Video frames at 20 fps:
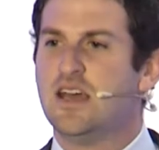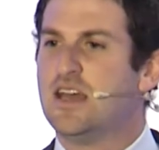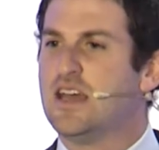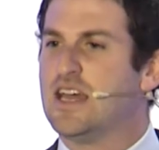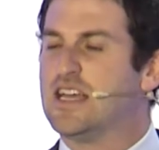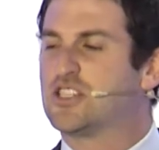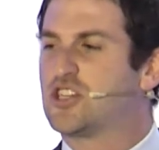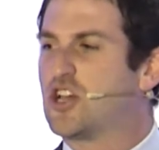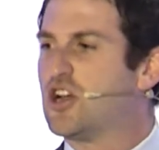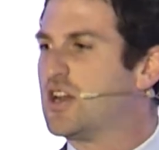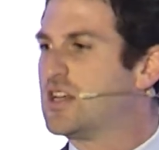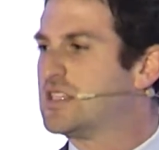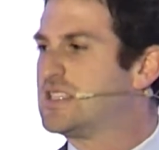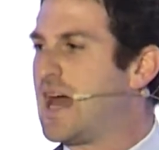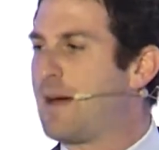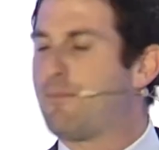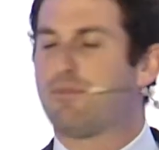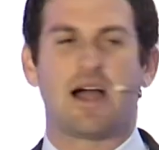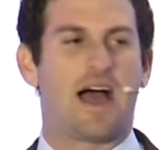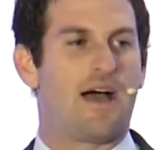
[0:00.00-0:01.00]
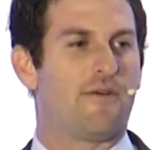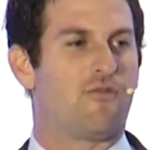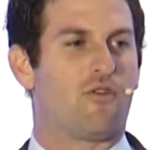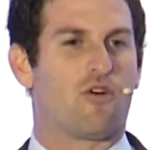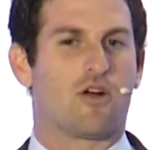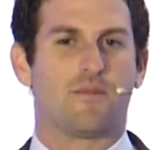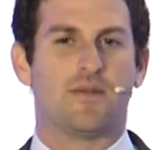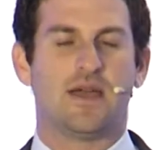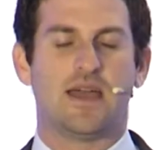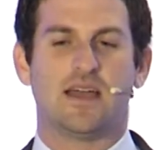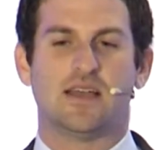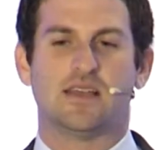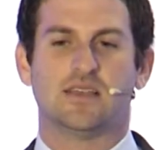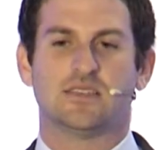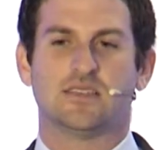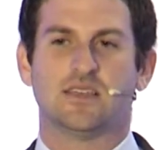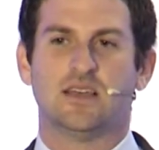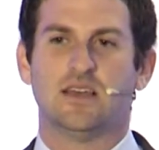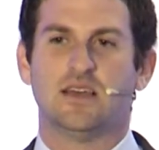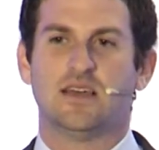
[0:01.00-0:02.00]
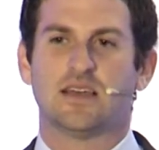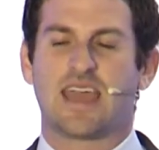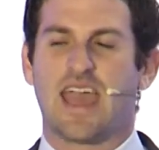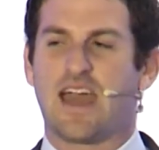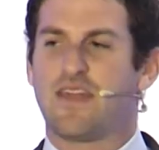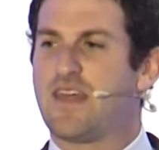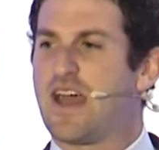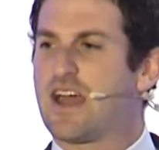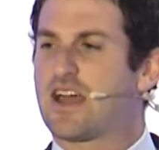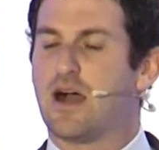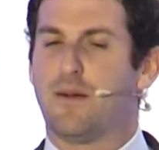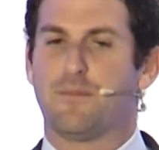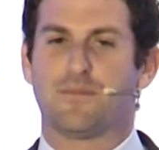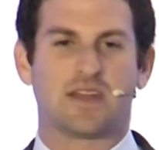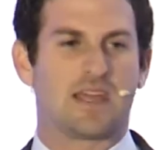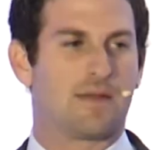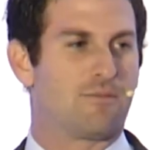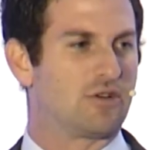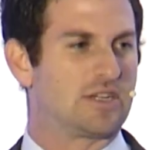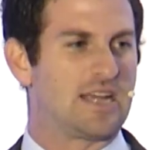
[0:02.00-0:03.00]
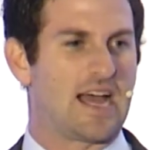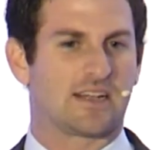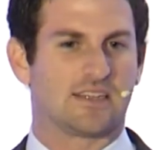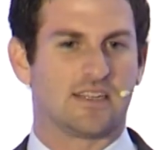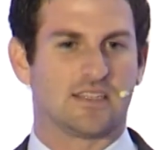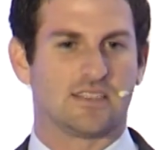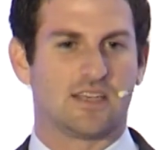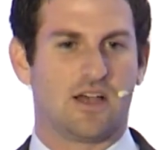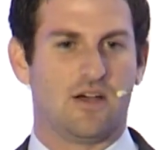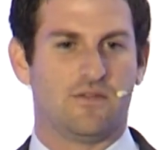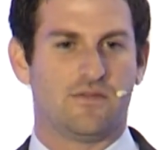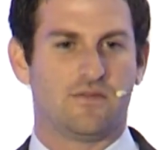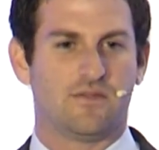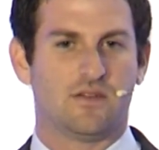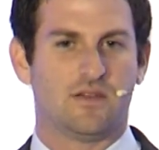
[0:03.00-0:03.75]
as good as that platform is, can that company protect itself?